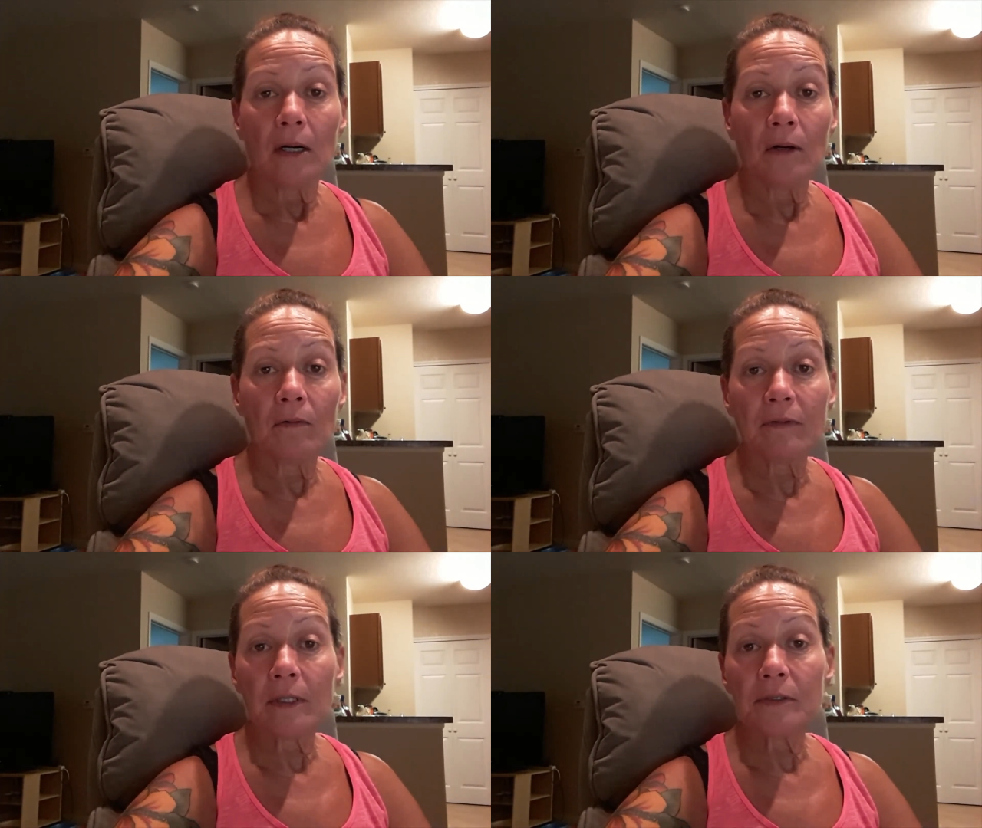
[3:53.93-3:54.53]

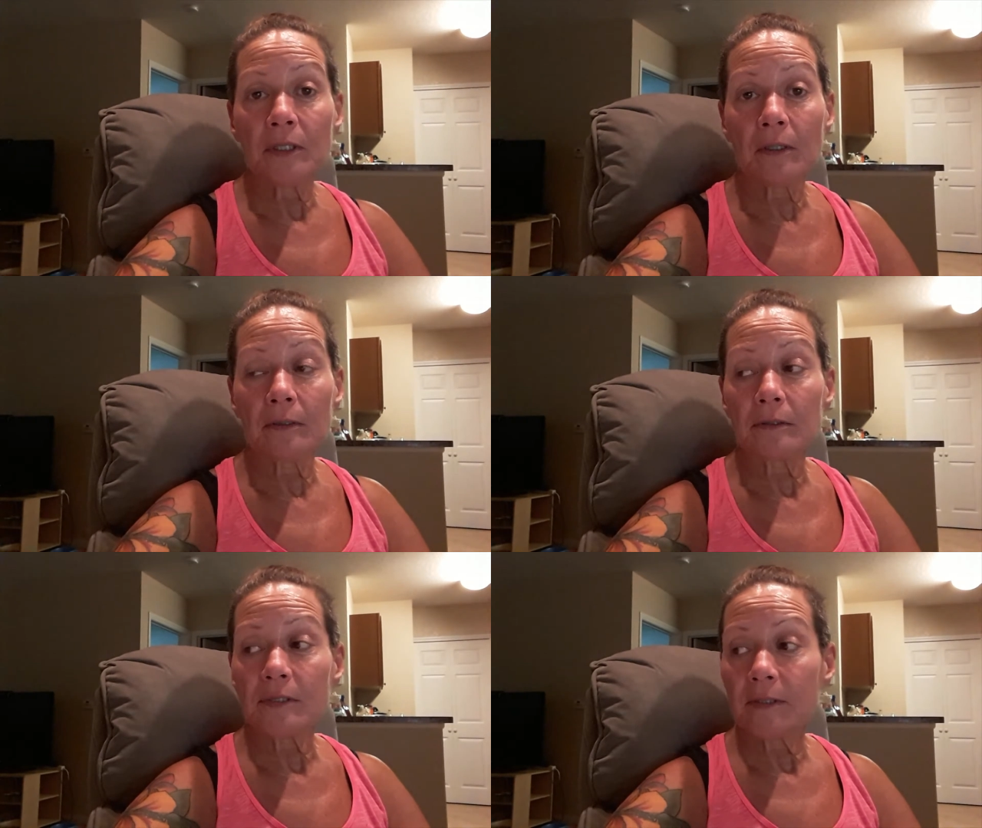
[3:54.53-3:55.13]
over those
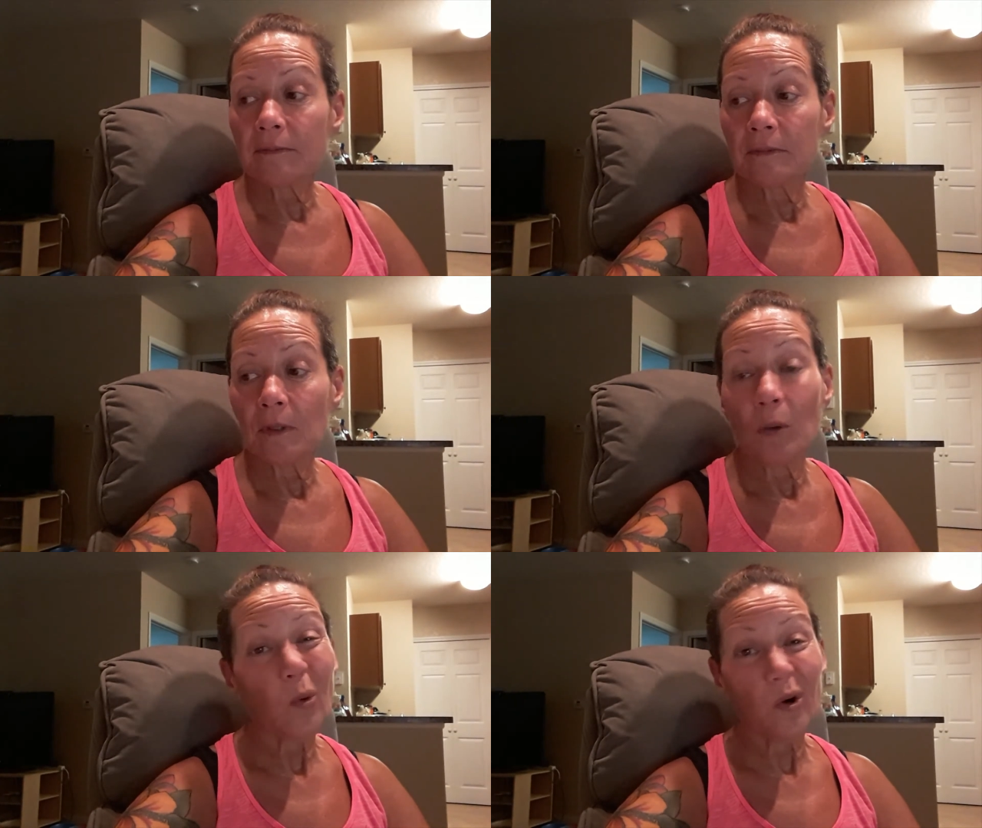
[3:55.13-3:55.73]
hurdles
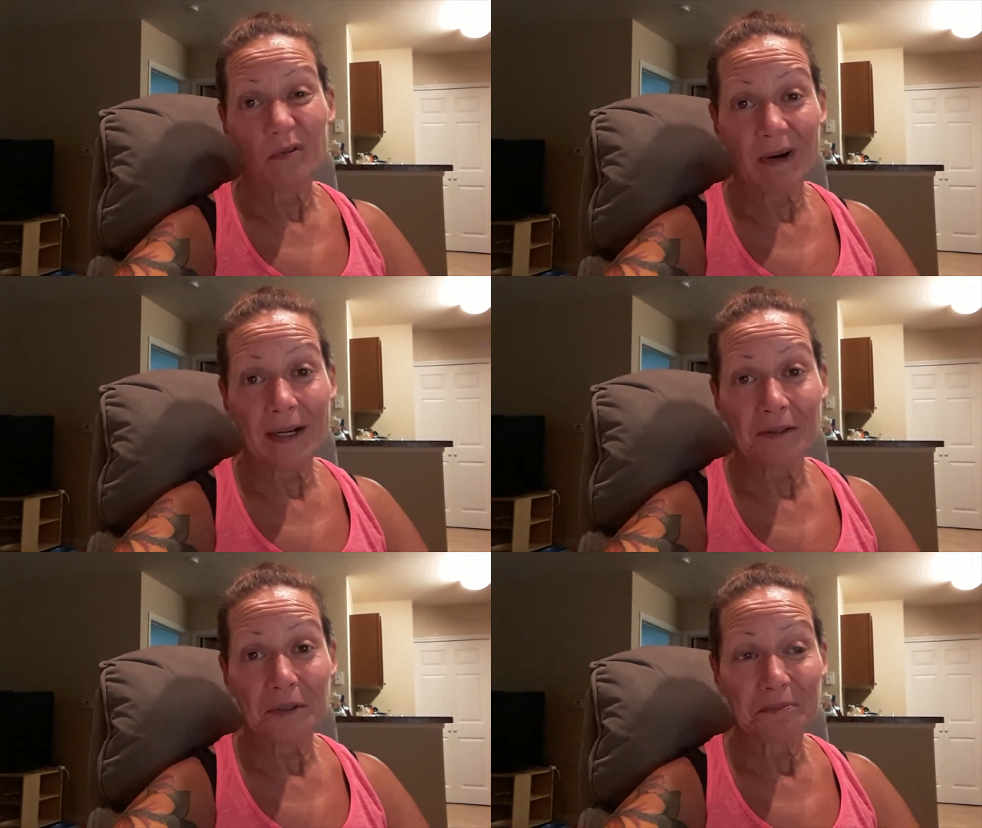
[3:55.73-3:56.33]
or
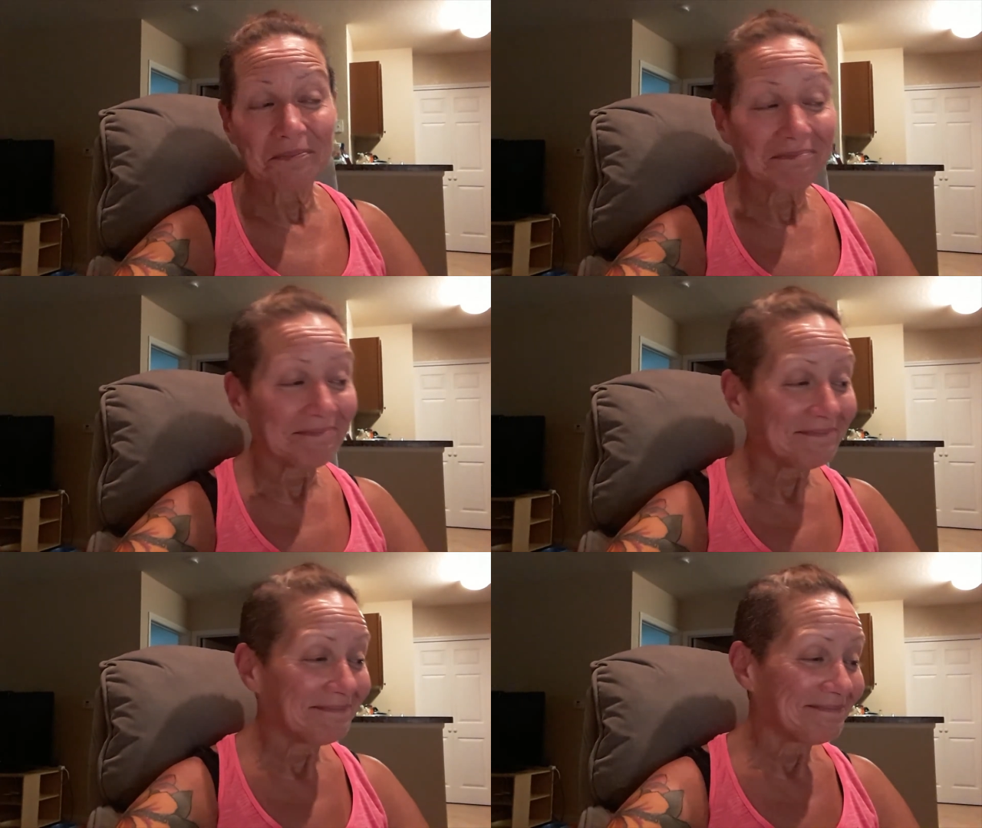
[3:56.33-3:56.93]
around them
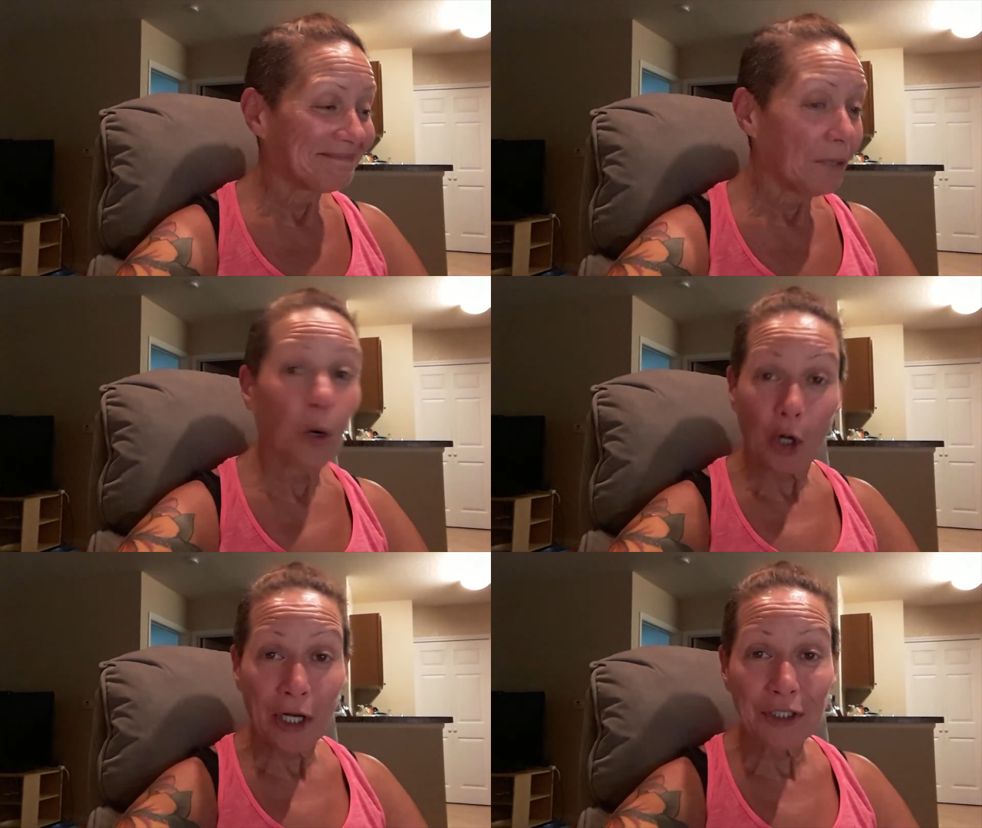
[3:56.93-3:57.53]

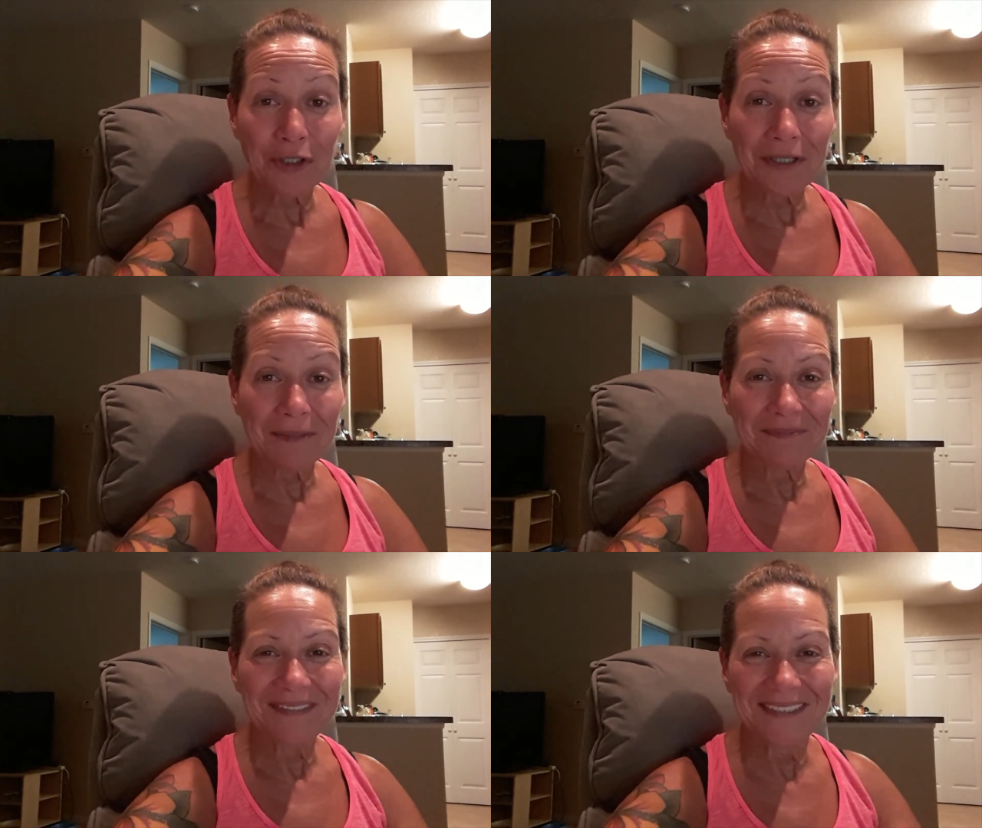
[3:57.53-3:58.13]
or under them.